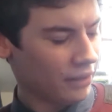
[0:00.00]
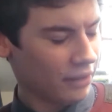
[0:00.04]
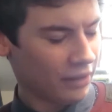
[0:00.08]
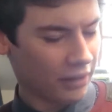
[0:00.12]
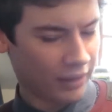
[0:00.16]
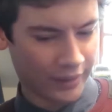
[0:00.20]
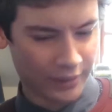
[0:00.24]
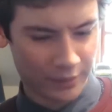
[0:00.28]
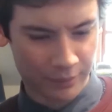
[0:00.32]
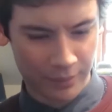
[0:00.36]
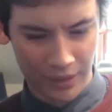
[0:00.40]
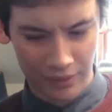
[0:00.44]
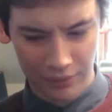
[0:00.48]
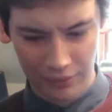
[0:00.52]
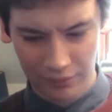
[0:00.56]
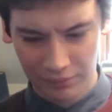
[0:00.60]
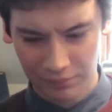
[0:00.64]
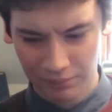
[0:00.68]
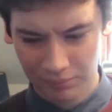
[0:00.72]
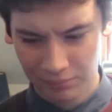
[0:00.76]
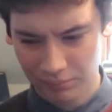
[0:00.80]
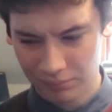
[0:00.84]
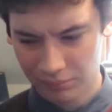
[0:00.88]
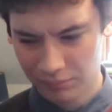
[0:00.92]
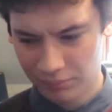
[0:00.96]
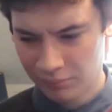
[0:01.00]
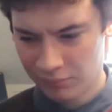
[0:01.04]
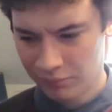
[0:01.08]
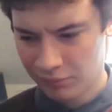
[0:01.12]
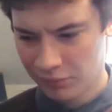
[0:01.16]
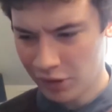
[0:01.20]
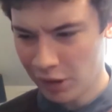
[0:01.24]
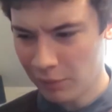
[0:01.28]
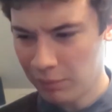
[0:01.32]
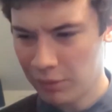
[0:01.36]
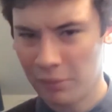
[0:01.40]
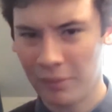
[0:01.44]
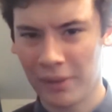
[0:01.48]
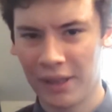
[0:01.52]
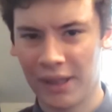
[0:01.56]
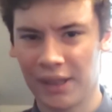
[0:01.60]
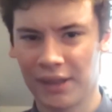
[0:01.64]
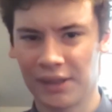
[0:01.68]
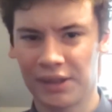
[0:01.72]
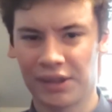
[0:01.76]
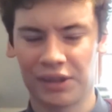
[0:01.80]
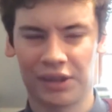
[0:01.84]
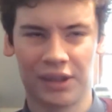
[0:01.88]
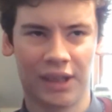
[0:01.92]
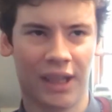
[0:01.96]
her had about a couple of
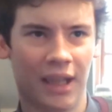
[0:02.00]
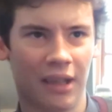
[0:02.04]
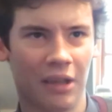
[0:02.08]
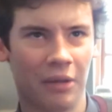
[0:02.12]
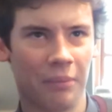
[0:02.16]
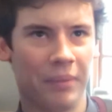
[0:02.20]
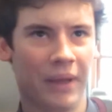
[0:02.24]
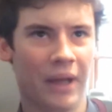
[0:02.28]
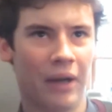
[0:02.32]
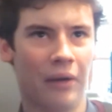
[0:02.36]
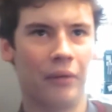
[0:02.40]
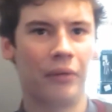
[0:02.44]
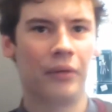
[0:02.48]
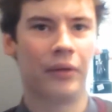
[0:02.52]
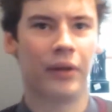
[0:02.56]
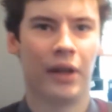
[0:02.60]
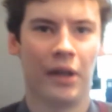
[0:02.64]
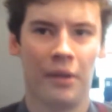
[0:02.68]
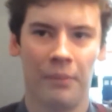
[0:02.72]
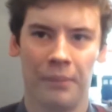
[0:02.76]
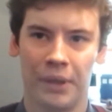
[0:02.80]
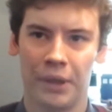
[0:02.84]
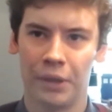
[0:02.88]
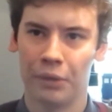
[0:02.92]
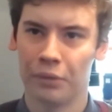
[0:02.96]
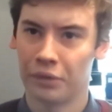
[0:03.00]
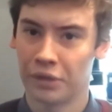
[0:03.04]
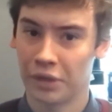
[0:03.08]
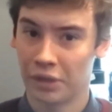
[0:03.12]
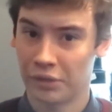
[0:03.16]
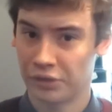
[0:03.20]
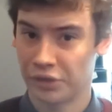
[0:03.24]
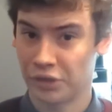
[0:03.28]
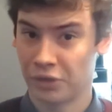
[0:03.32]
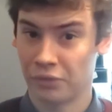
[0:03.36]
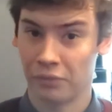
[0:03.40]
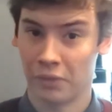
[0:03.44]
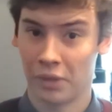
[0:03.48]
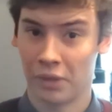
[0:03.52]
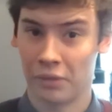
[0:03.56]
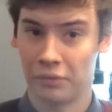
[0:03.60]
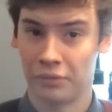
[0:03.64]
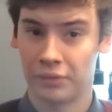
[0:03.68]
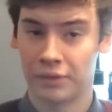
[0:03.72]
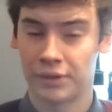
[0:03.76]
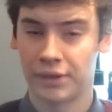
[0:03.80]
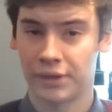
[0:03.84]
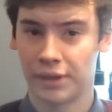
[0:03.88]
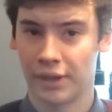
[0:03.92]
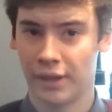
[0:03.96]
minutes chat about the audio she
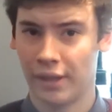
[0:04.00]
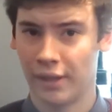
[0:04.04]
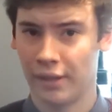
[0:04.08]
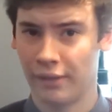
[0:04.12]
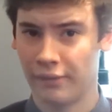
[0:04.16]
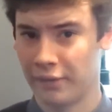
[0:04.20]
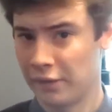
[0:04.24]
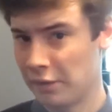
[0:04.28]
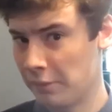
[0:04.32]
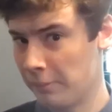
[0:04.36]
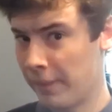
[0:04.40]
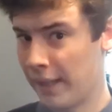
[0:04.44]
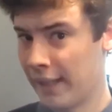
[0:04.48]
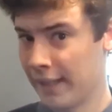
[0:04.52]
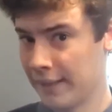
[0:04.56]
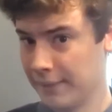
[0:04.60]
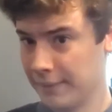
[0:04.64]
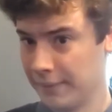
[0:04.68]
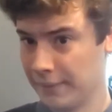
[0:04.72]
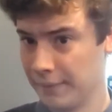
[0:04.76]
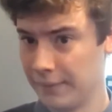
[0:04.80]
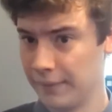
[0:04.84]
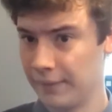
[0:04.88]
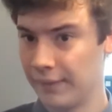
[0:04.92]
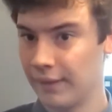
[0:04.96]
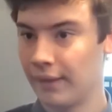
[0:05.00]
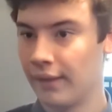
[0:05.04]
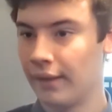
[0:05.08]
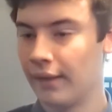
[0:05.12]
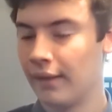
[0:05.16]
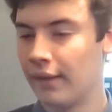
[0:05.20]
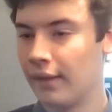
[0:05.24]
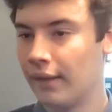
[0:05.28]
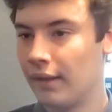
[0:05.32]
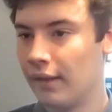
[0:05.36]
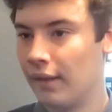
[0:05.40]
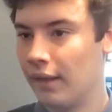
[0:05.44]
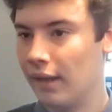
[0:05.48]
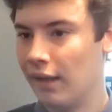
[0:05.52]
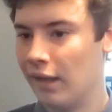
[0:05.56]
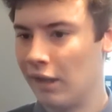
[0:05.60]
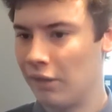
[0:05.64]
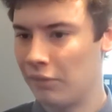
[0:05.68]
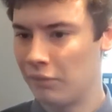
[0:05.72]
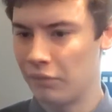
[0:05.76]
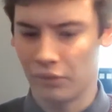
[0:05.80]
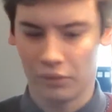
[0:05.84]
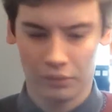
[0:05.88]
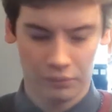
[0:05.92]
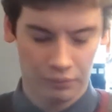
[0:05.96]
wrote, The Abandoned.
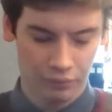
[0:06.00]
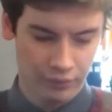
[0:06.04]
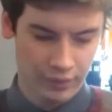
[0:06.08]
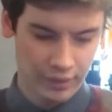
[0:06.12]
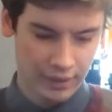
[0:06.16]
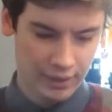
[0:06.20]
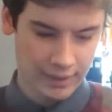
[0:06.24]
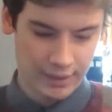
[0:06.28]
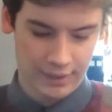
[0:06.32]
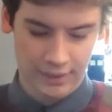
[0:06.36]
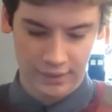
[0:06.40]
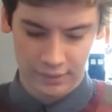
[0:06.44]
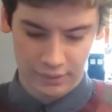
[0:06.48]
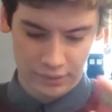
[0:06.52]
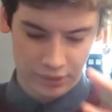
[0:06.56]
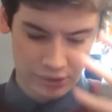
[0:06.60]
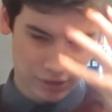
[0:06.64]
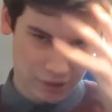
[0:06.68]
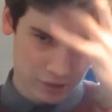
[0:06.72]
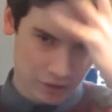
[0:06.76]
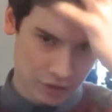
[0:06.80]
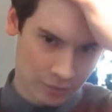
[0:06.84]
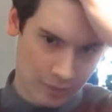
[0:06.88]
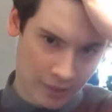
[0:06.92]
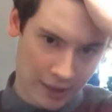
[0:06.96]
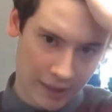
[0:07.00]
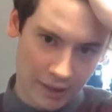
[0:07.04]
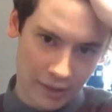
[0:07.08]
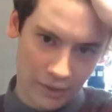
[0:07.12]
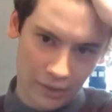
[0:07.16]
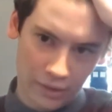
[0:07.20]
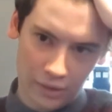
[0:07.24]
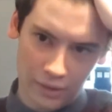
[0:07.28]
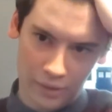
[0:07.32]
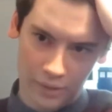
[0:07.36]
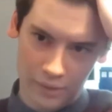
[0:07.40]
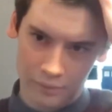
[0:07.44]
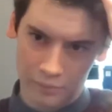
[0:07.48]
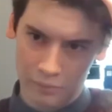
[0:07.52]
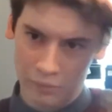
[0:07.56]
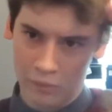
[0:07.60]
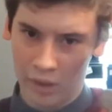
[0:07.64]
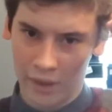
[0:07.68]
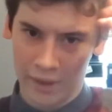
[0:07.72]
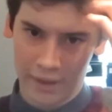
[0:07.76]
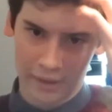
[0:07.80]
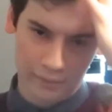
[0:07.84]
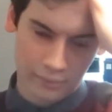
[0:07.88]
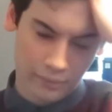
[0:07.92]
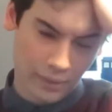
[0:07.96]
What really she explained
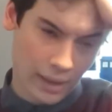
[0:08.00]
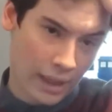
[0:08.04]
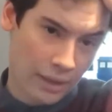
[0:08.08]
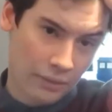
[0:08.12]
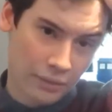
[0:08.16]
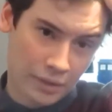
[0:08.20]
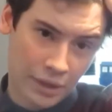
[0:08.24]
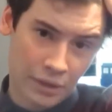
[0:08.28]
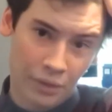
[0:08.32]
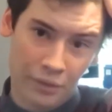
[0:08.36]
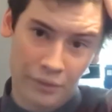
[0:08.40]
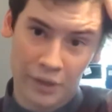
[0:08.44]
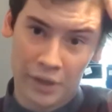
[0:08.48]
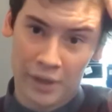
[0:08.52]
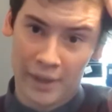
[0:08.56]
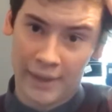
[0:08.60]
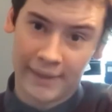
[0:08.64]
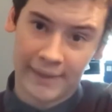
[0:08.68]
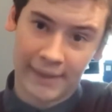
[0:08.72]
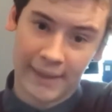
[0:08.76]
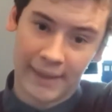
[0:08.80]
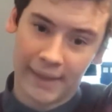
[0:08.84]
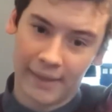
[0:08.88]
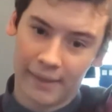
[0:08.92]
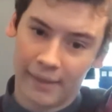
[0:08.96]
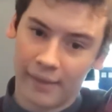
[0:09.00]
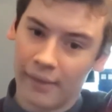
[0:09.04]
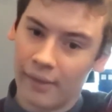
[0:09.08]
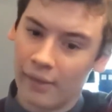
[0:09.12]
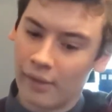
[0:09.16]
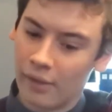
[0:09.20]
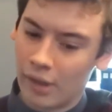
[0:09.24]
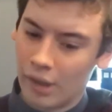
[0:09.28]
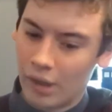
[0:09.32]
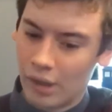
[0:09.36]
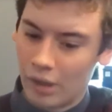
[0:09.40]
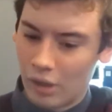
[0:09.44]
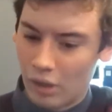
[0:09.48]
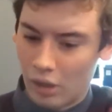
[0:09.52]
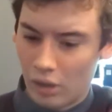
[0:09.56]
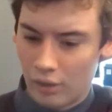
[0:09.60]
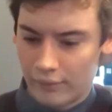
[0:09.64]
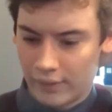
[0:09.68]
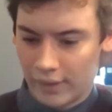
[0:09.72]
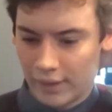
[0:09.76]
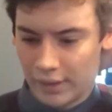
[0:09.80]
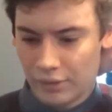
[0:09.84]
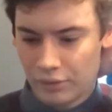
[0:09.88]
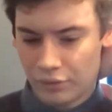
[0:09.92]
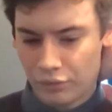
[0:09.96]
how she got the idea
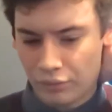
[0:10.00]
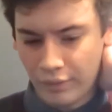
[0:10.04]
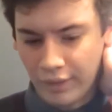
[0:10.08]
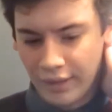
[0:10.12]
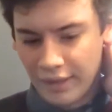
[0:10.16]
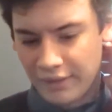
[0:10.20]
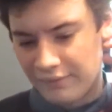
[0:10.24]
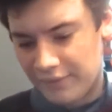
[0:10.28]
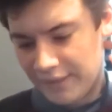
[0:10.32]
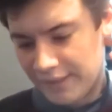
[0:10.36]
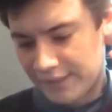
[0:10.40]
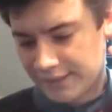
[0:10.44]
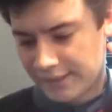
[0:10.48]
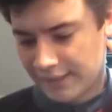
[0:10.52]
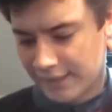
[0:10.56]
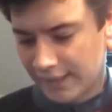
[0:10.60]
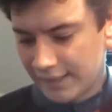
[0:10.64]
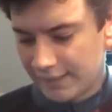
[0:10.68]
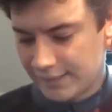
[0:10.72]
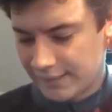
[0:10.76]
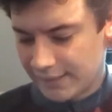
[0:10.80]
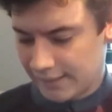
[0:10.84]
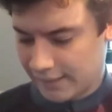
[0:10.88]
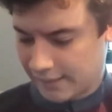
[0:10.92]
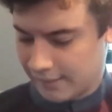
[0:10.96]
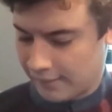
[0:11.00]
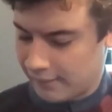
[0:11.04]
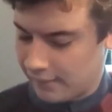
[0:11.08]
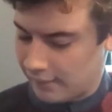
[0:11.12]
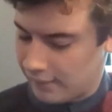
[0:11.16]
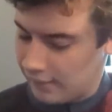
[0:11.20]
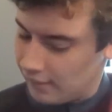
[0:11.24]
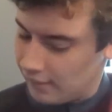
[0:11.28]
of it, and it was really fascinating.